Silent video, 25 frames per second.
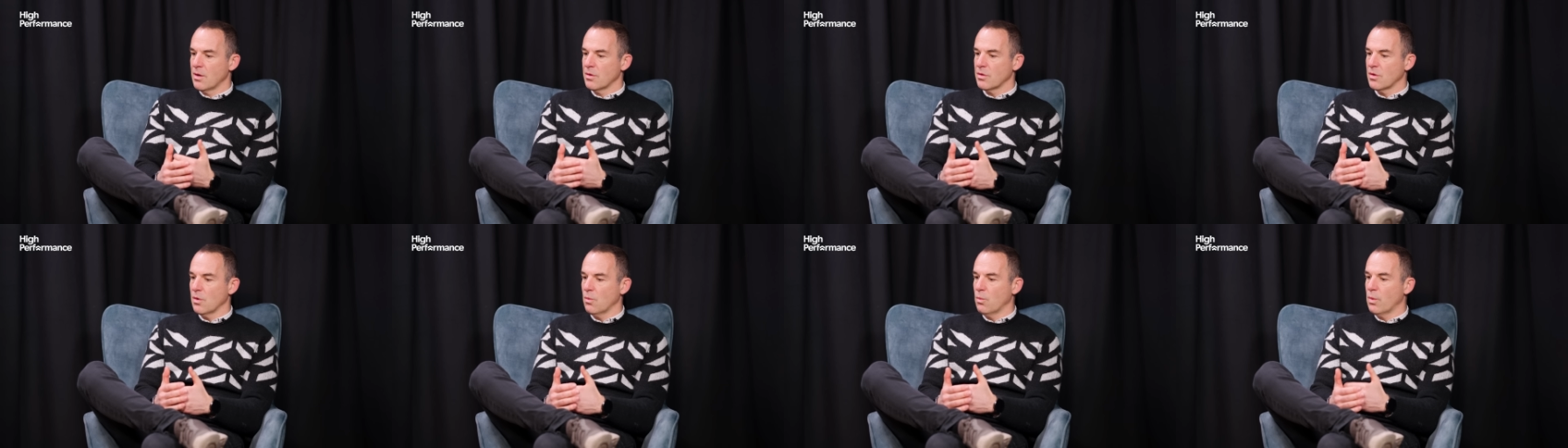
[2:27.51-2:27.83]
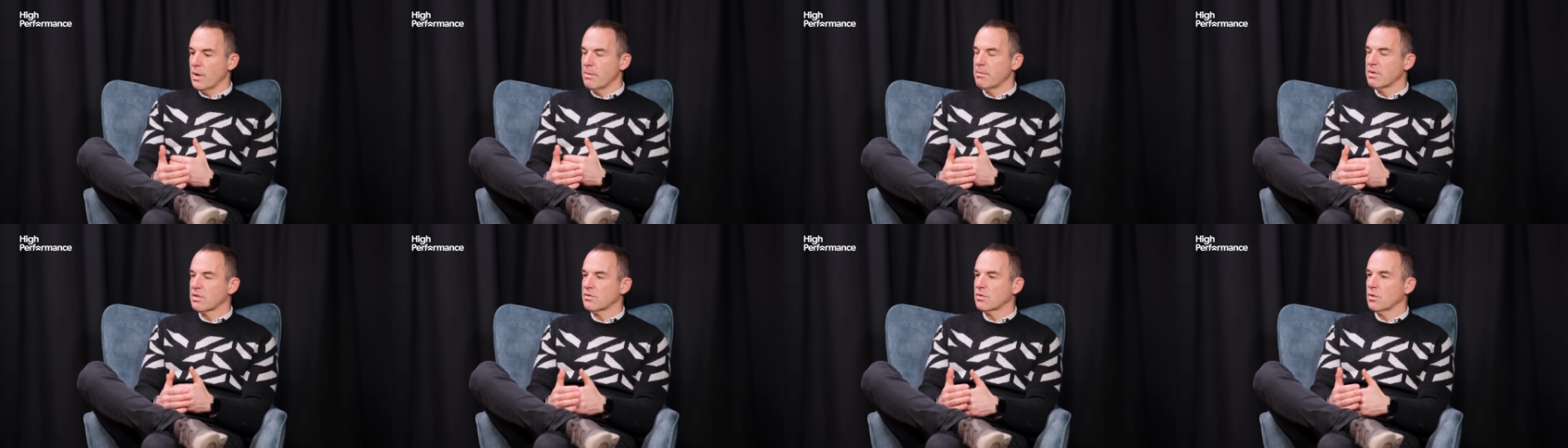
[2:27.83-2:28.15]
that
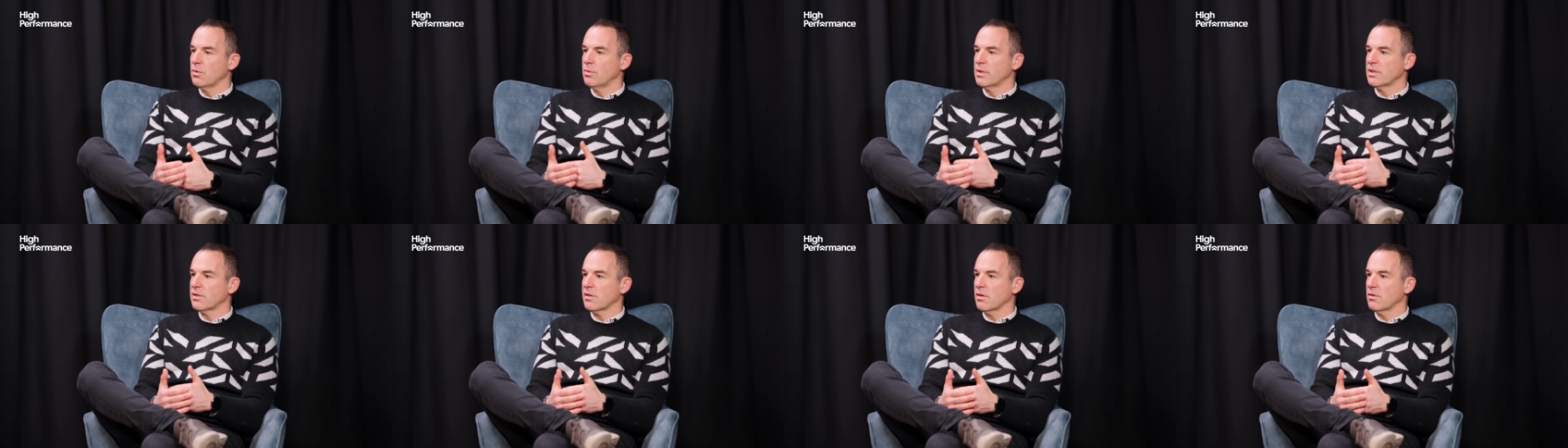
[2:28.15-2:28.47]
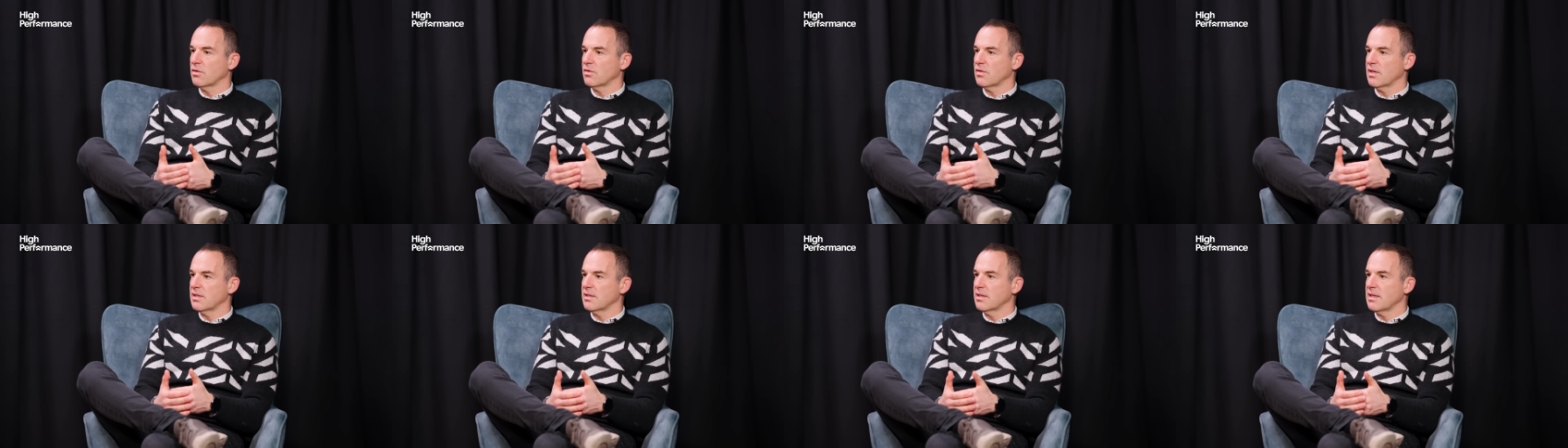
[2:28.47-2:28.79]
we must always
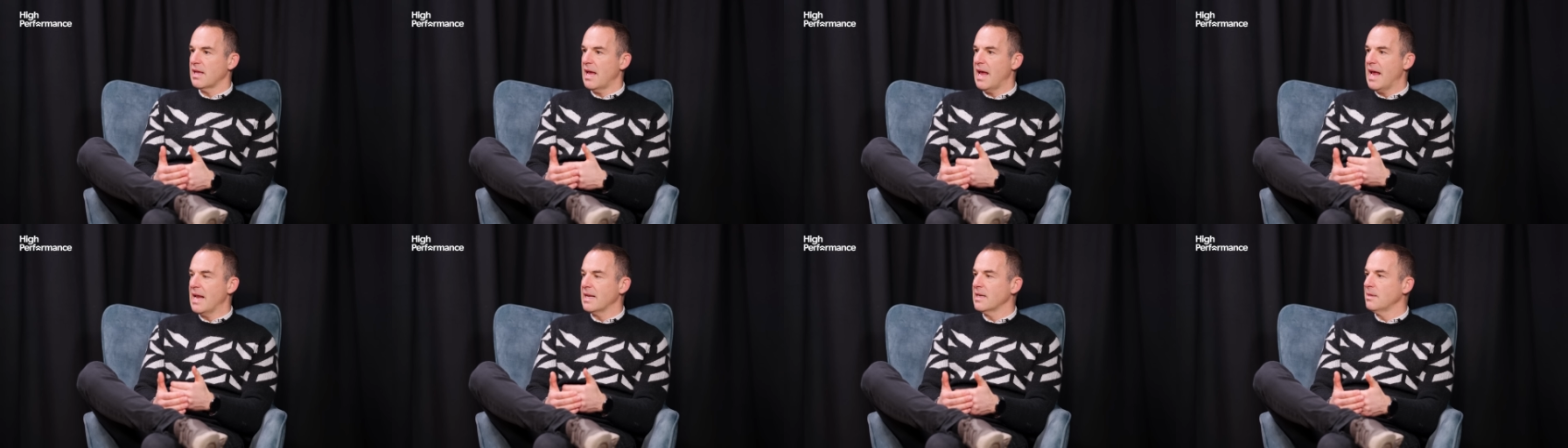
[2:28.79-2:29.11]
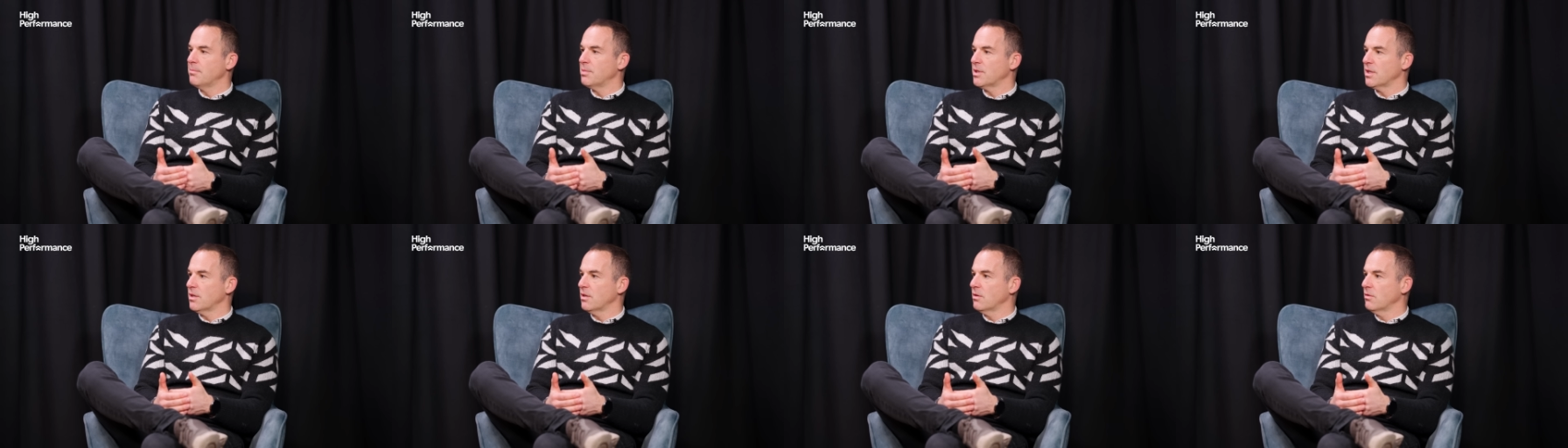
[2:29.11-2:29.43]
consider that
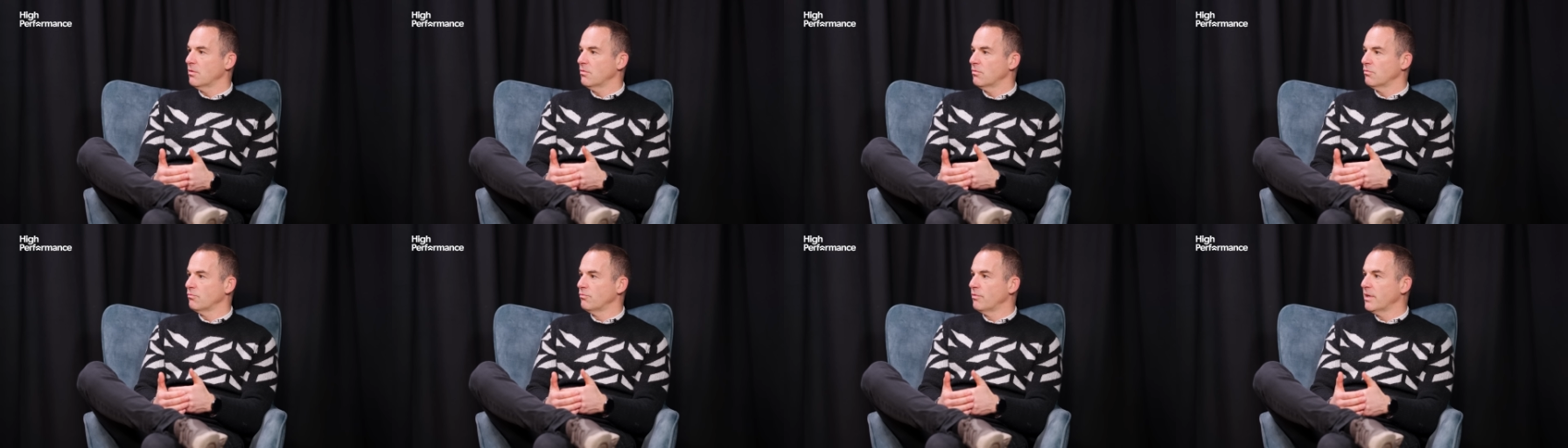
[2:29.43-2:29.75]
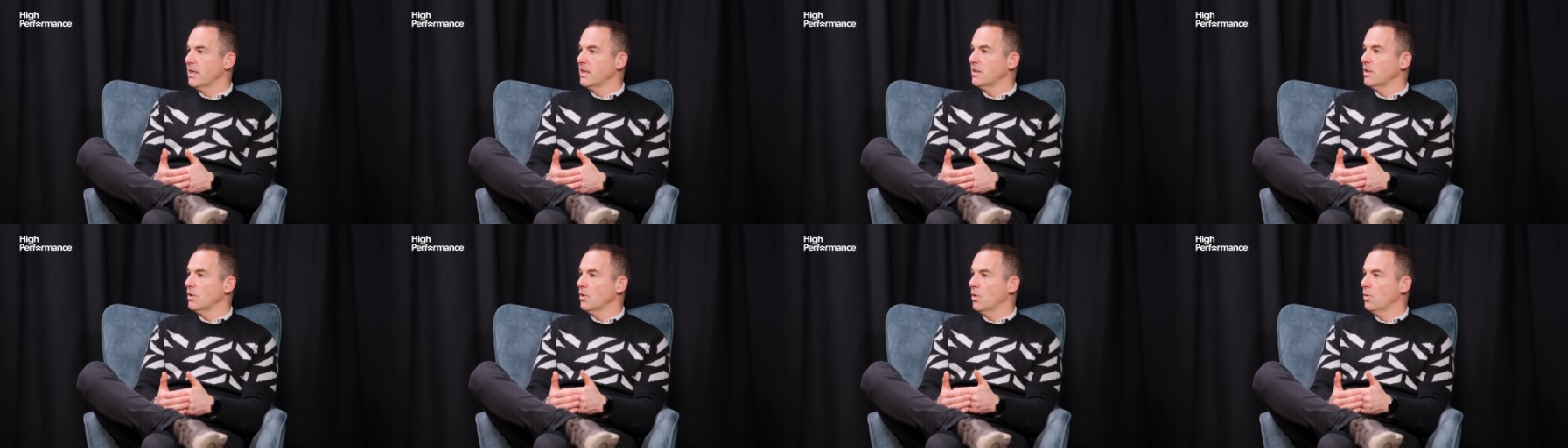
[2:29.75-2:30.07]
anybody
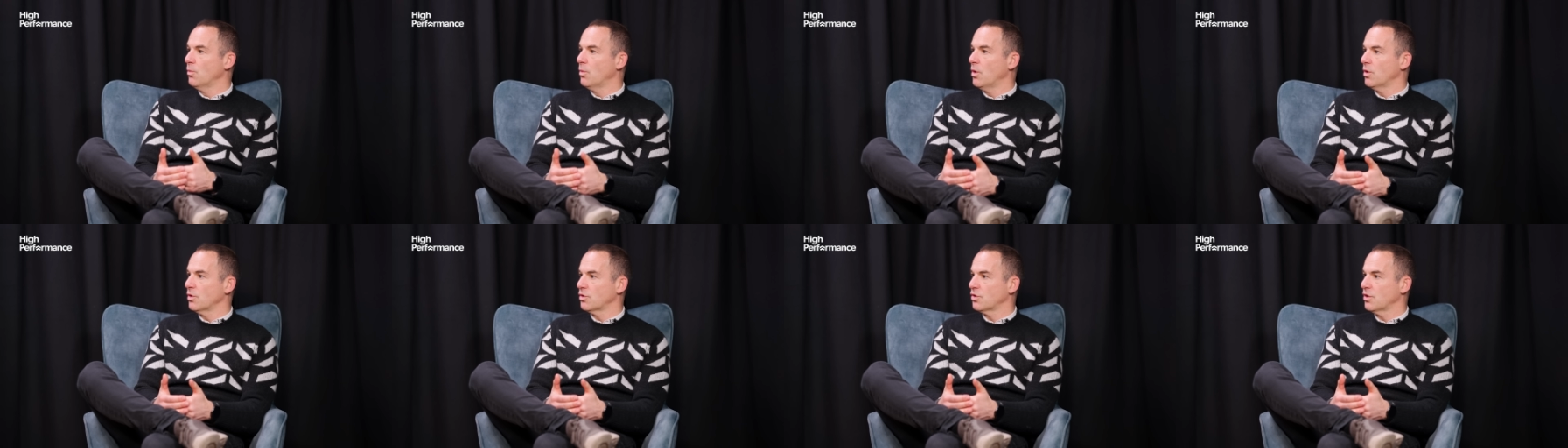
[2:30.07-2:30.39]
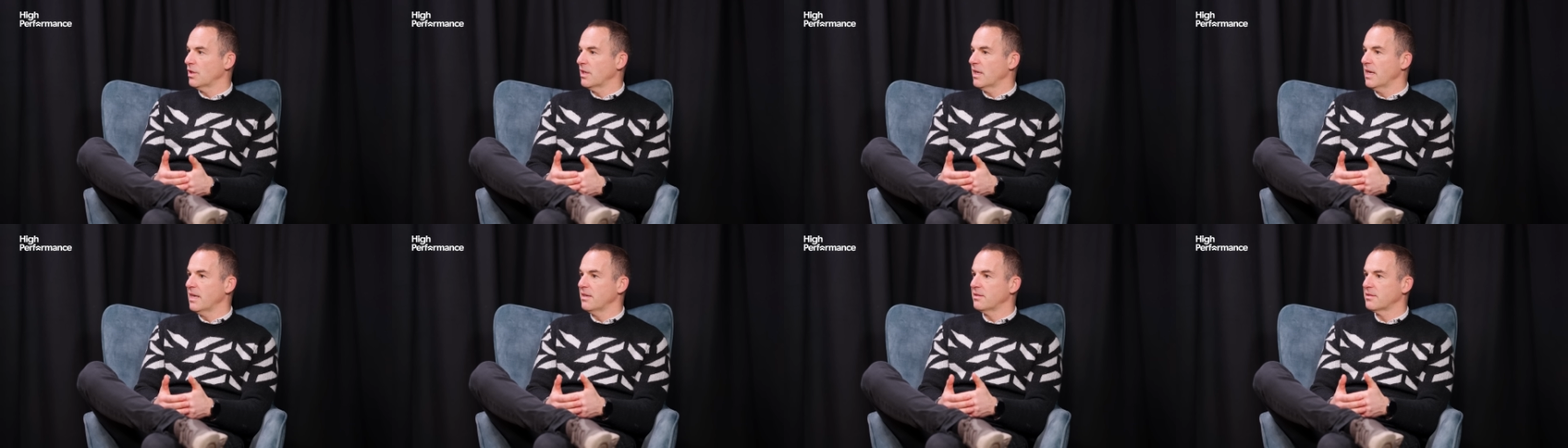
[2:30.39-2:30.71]
reading or
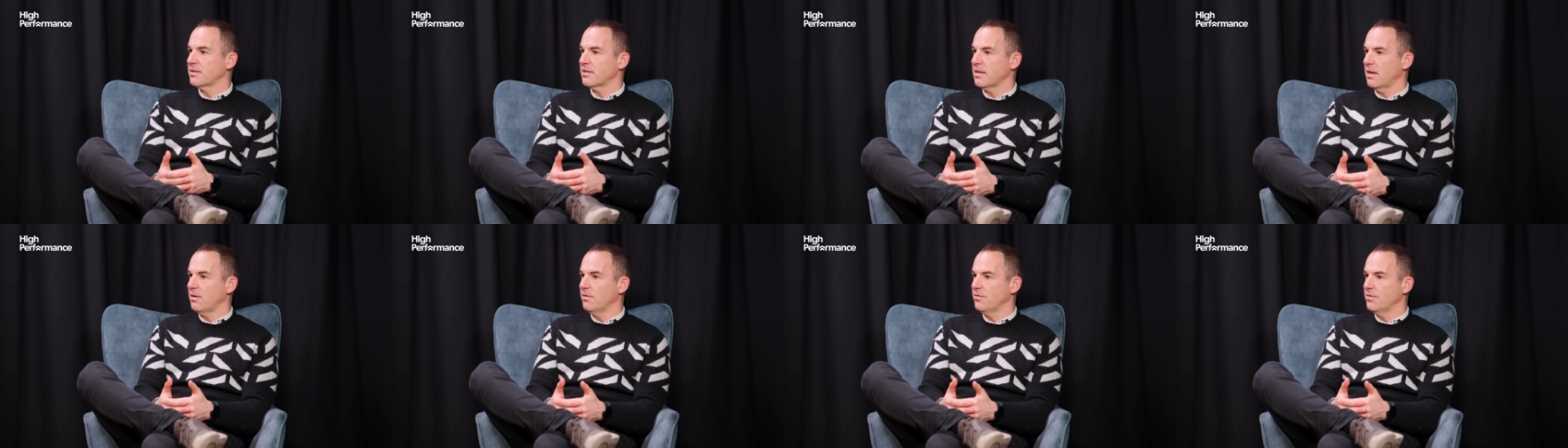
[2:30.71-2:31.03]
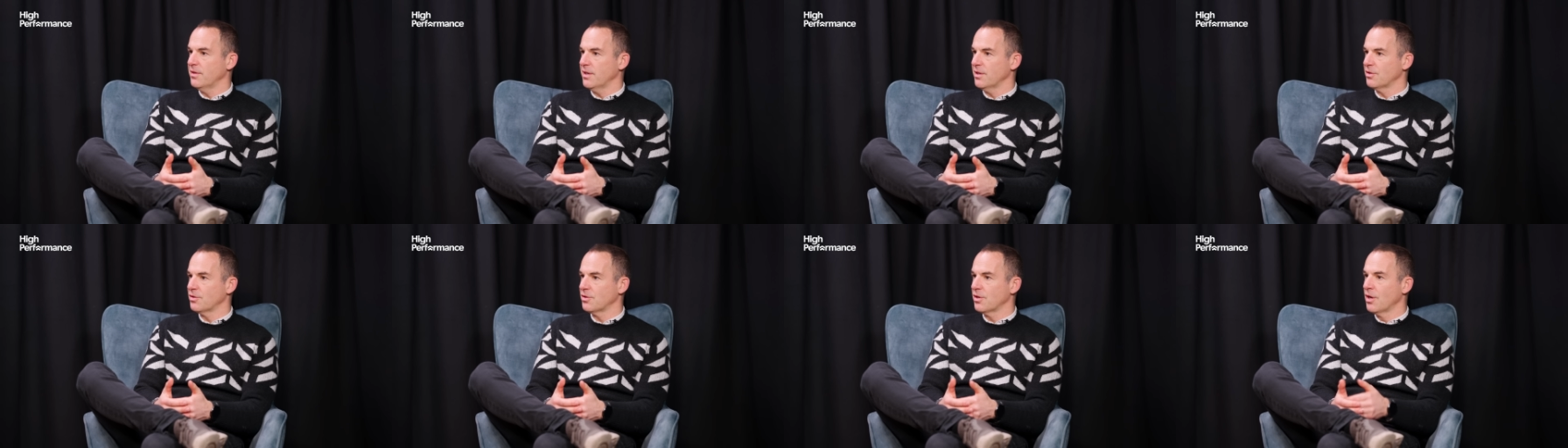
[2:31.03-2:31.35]
watching is
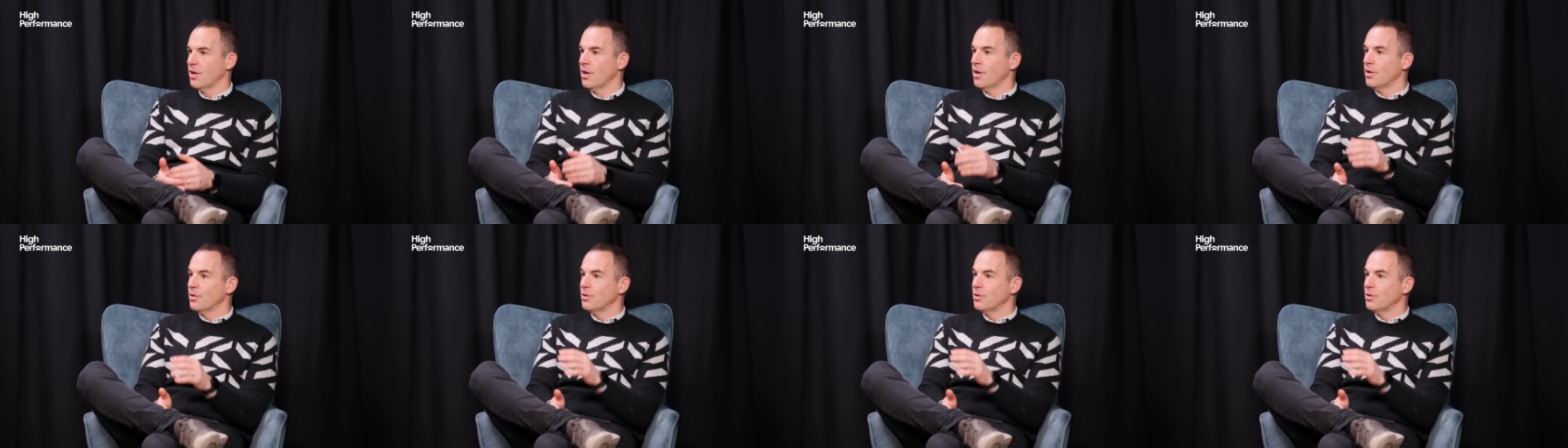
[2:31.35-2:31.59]
selfish,